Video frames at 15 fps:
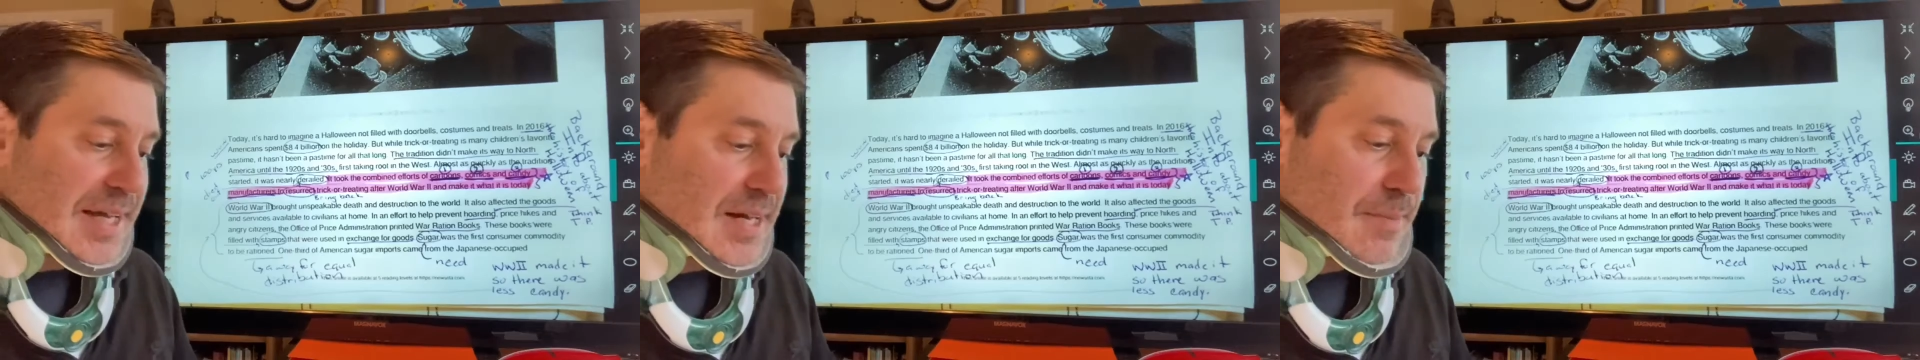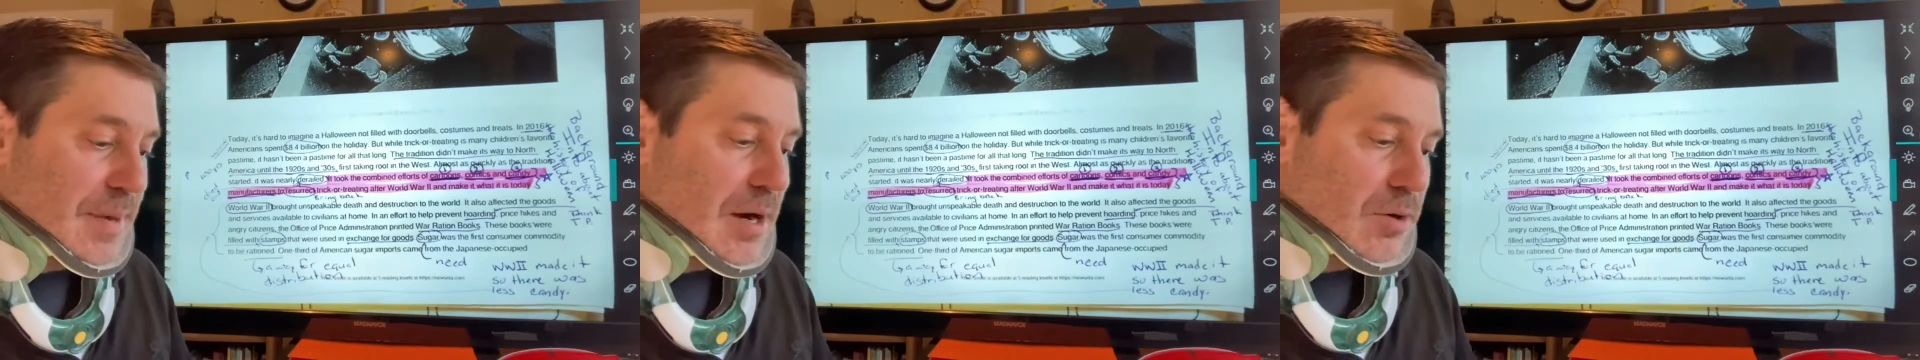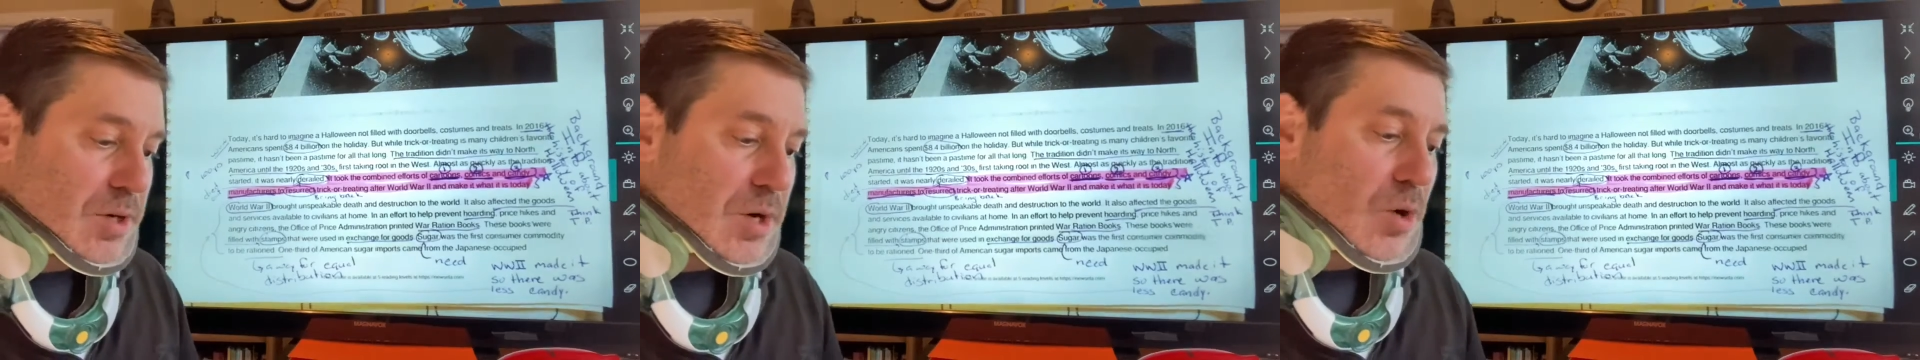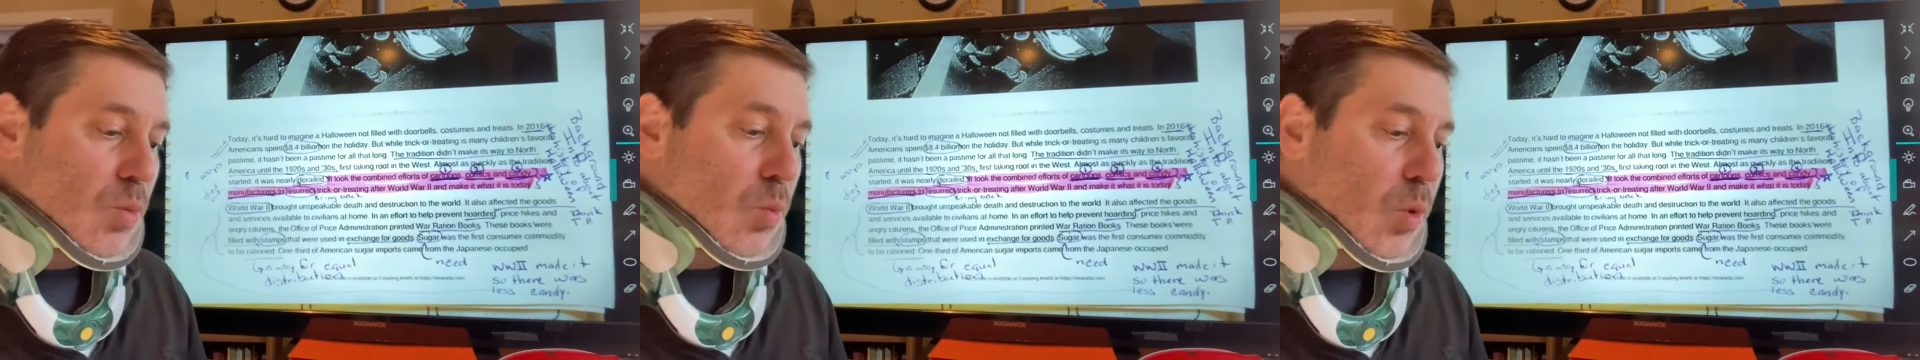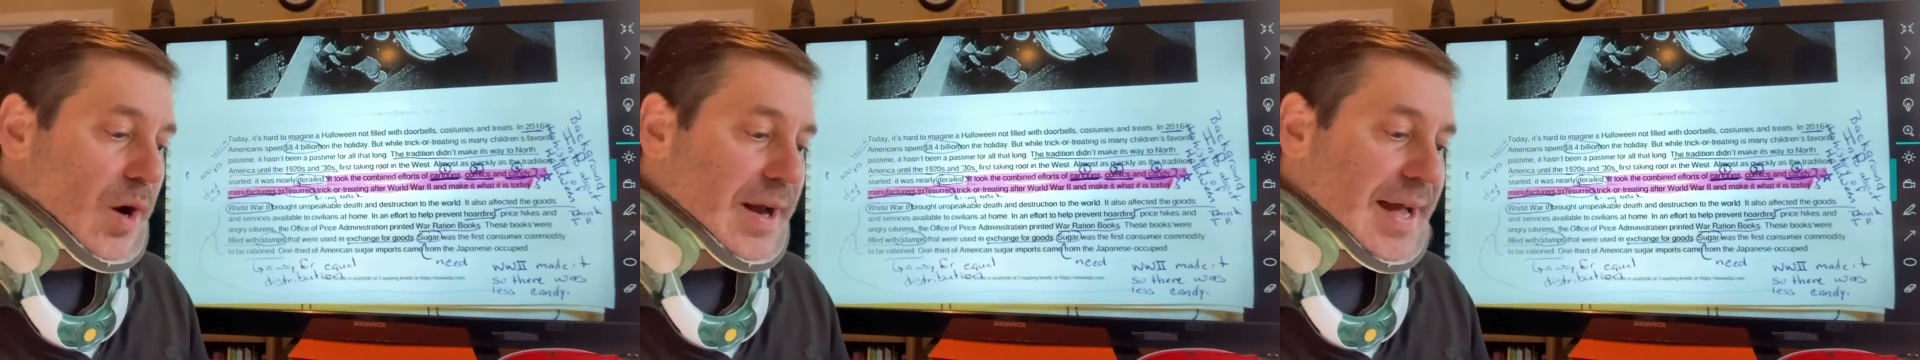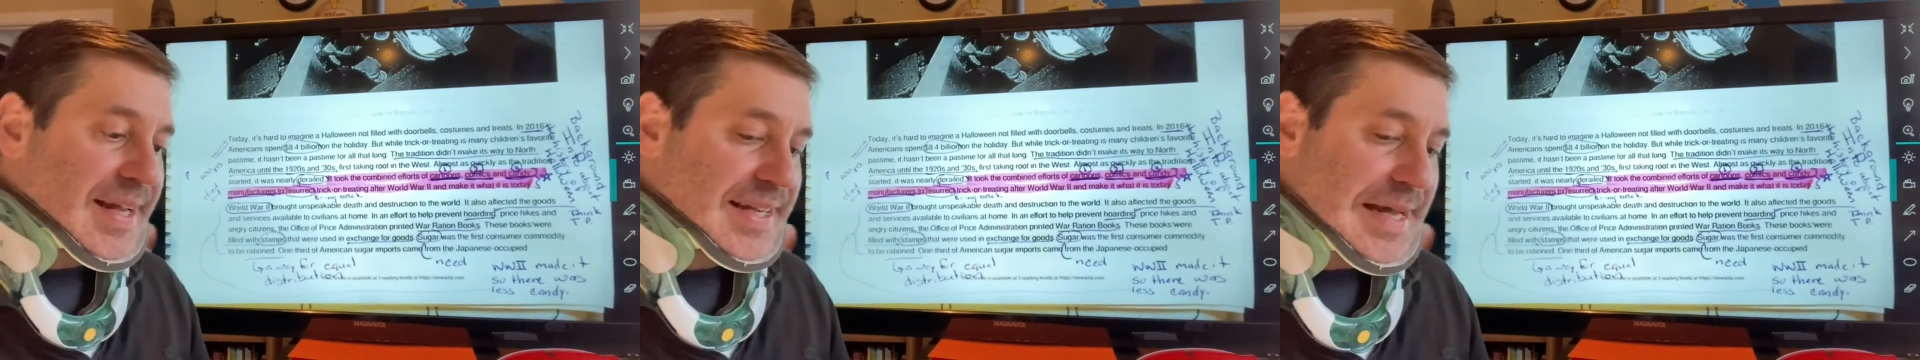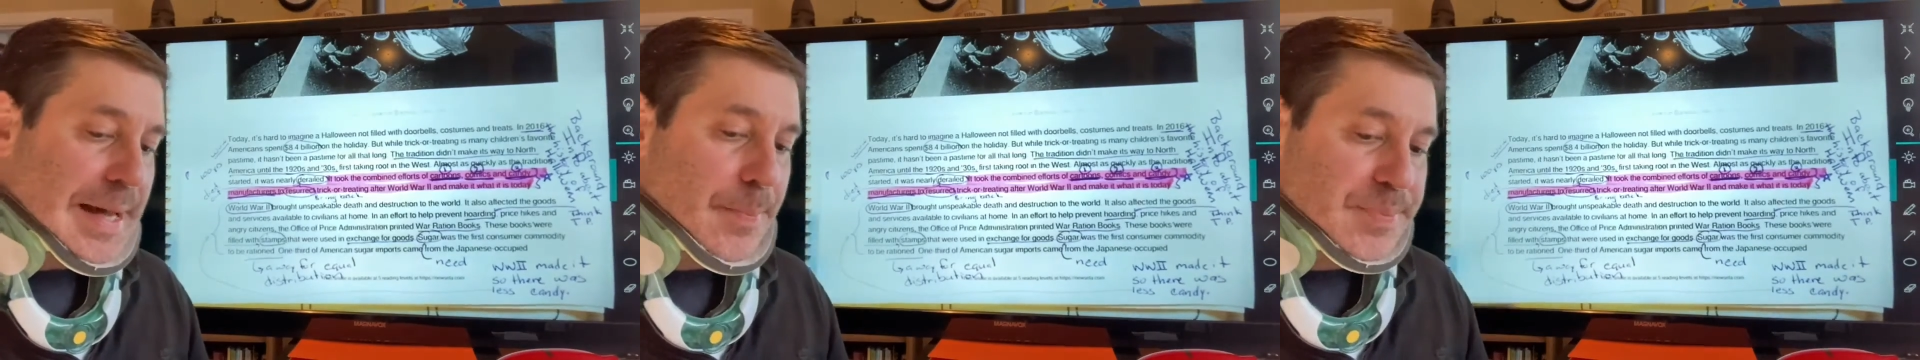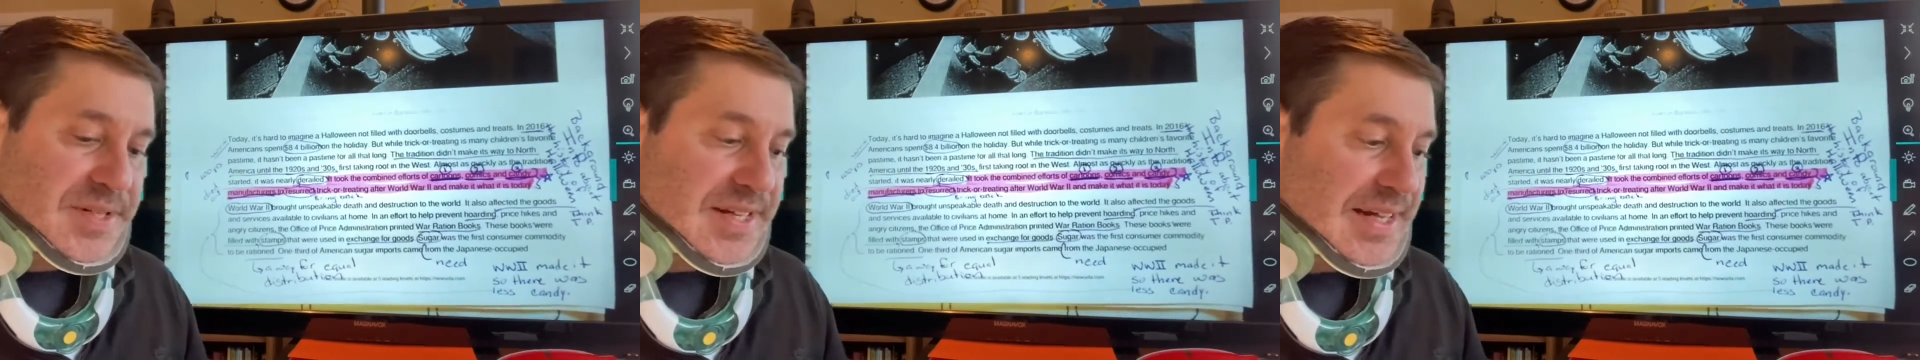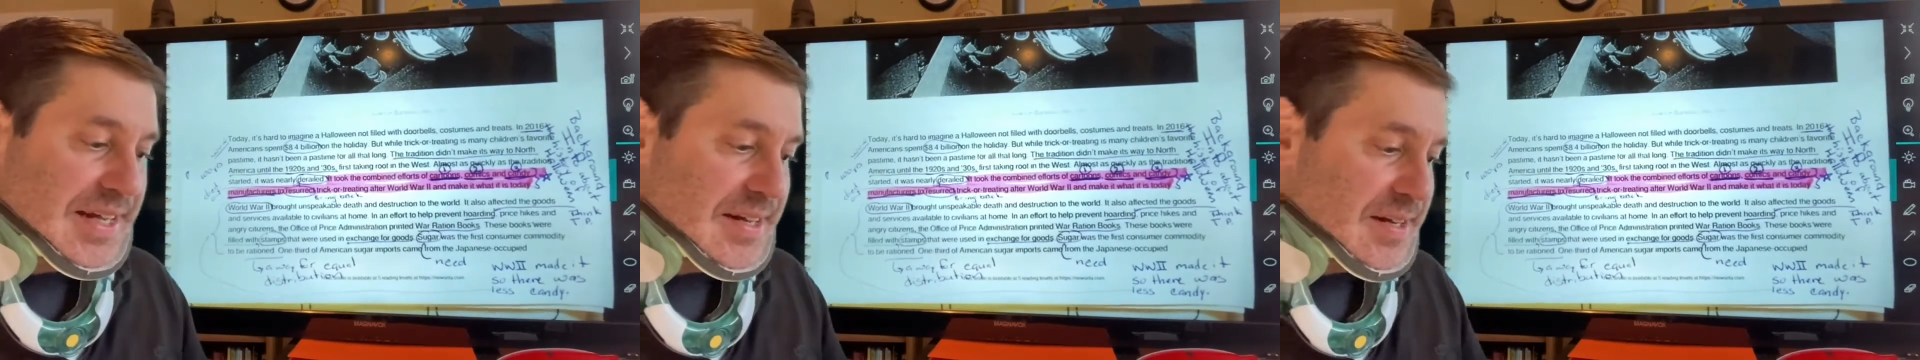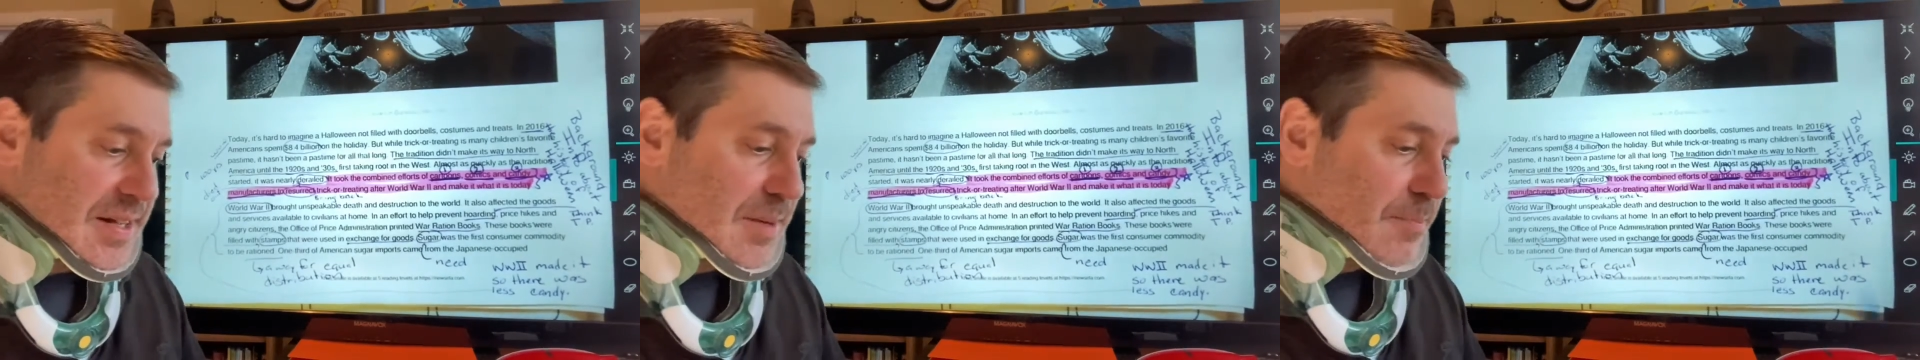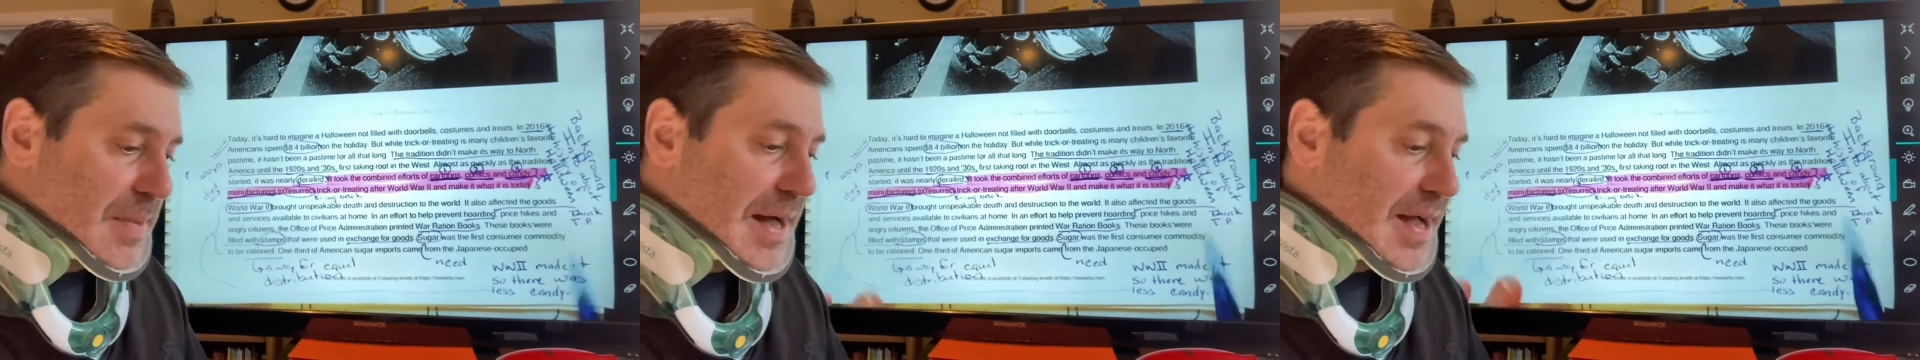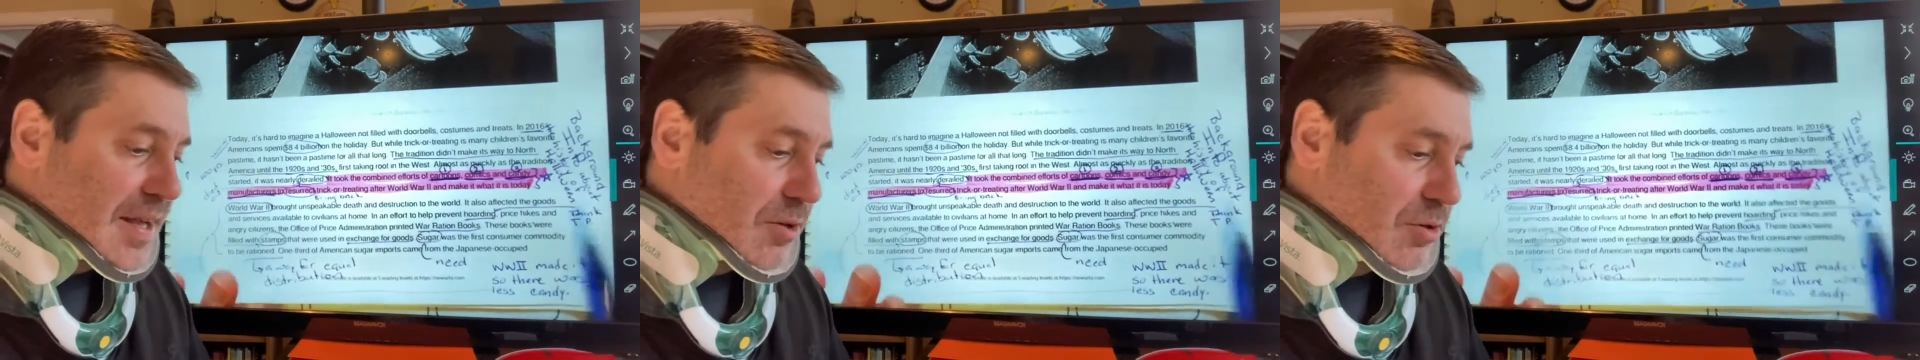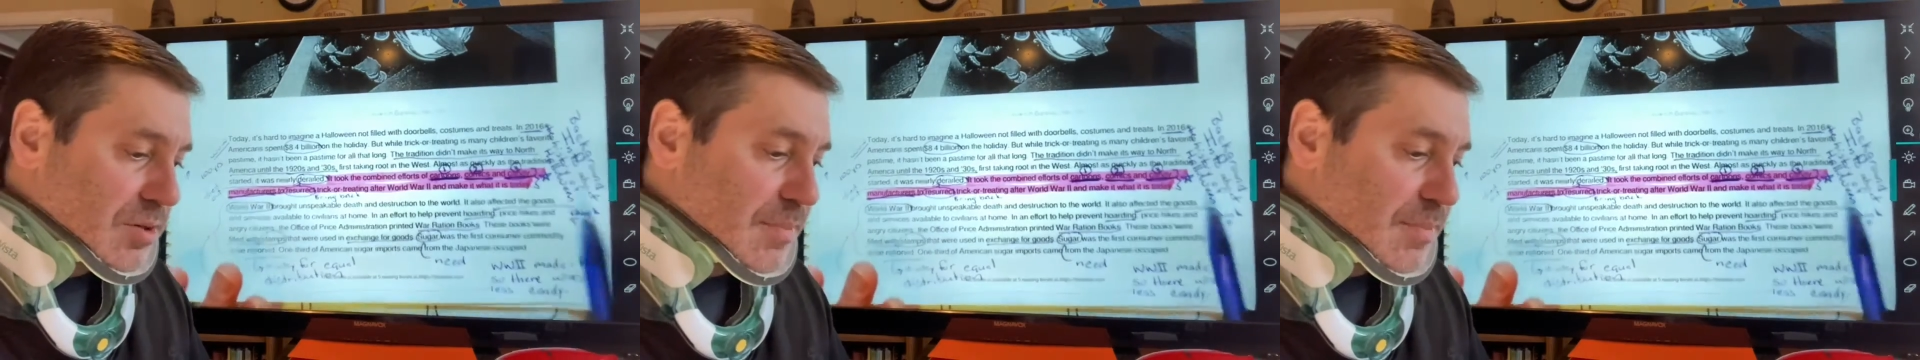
about what I kept in my